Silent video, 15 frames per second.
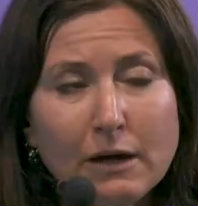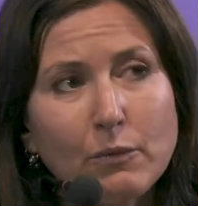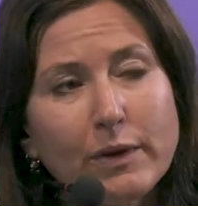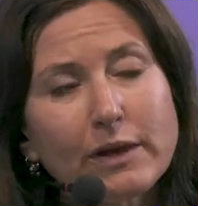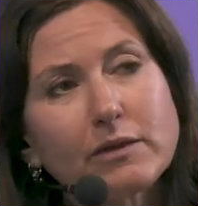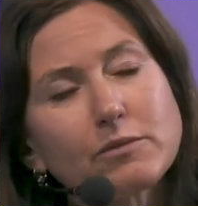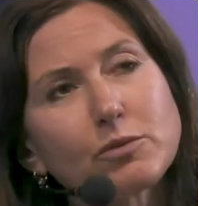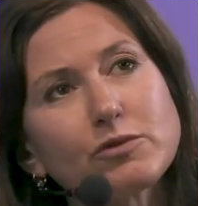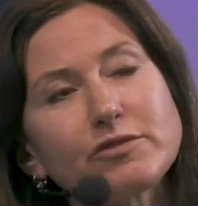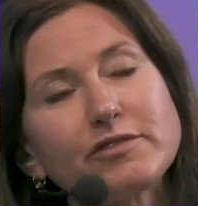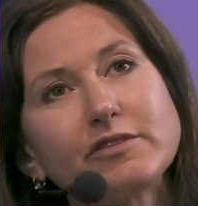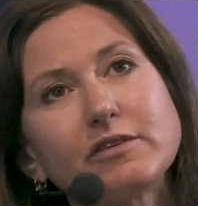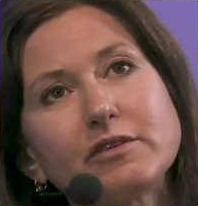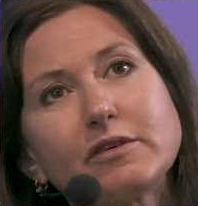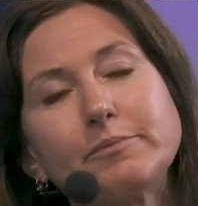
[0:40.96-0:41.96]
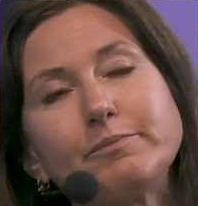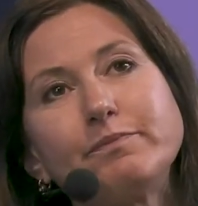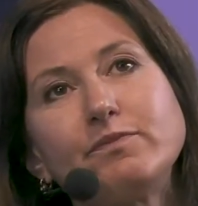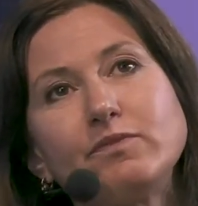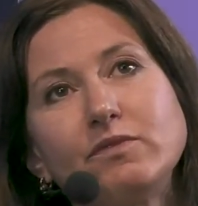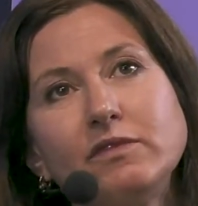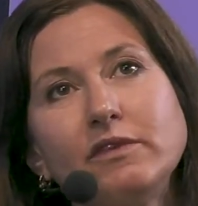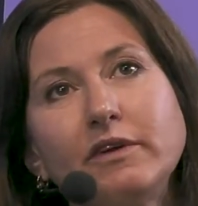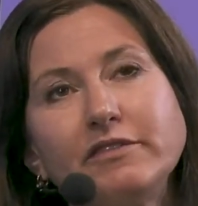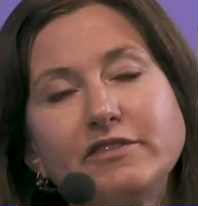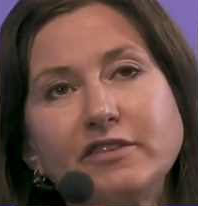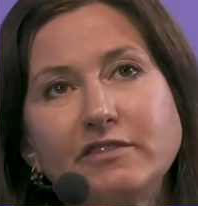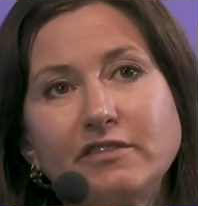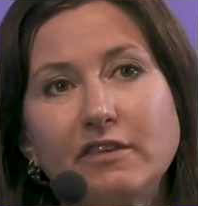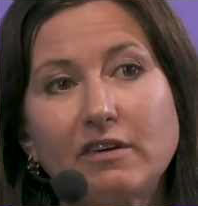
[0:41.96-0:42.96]
Well, it was
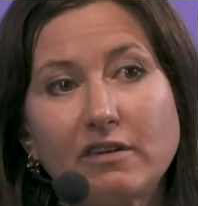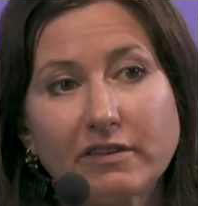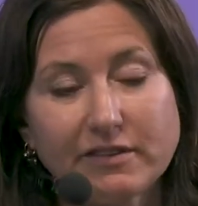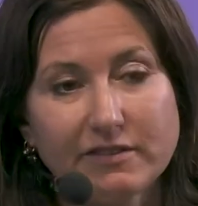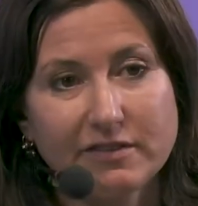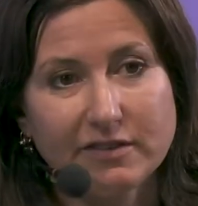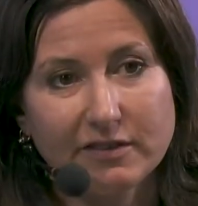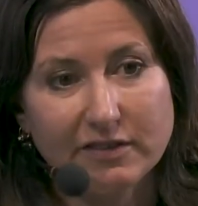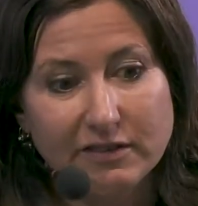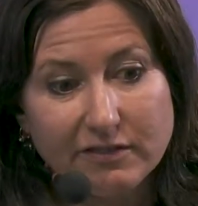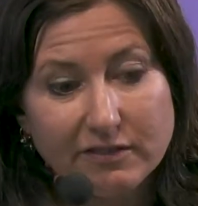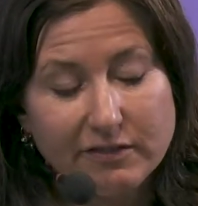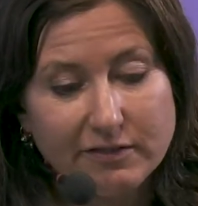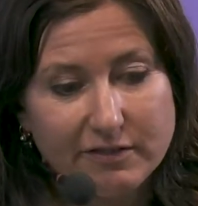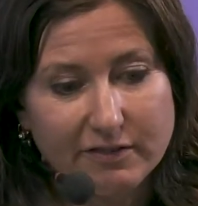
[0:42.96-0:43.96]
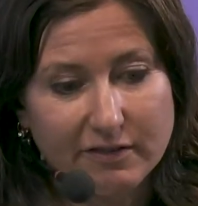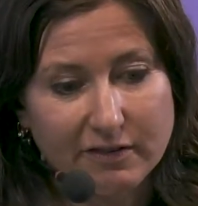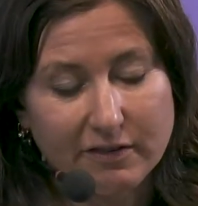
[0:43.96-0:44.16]
1990s.